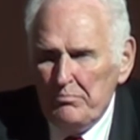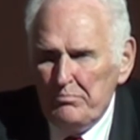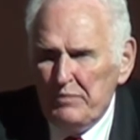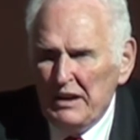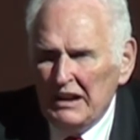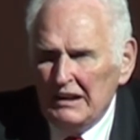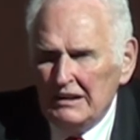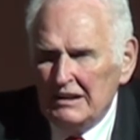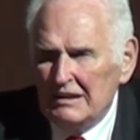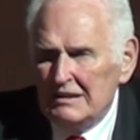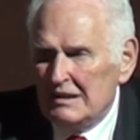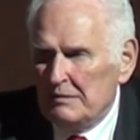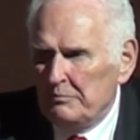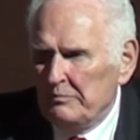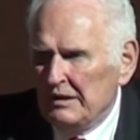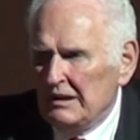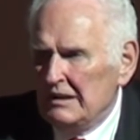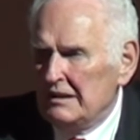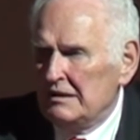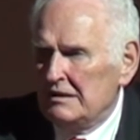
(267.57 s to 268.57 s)
billions and
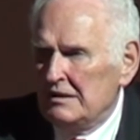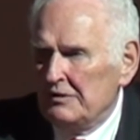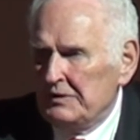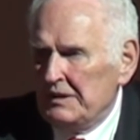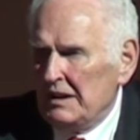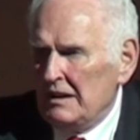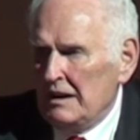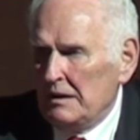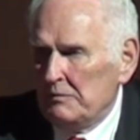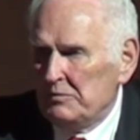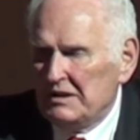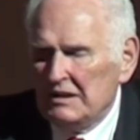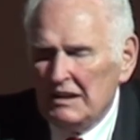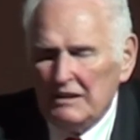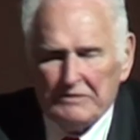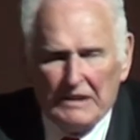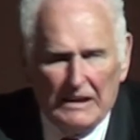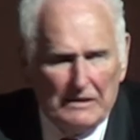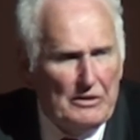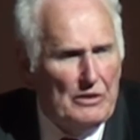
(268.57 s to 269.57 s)
billions of times
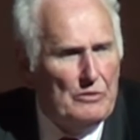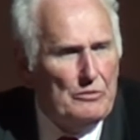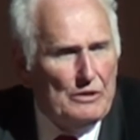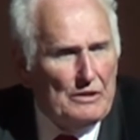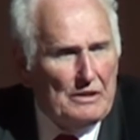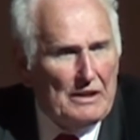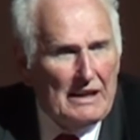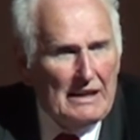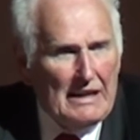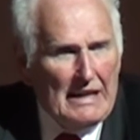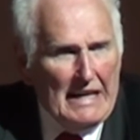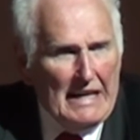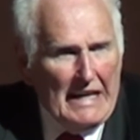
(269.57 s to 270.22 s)
around the world.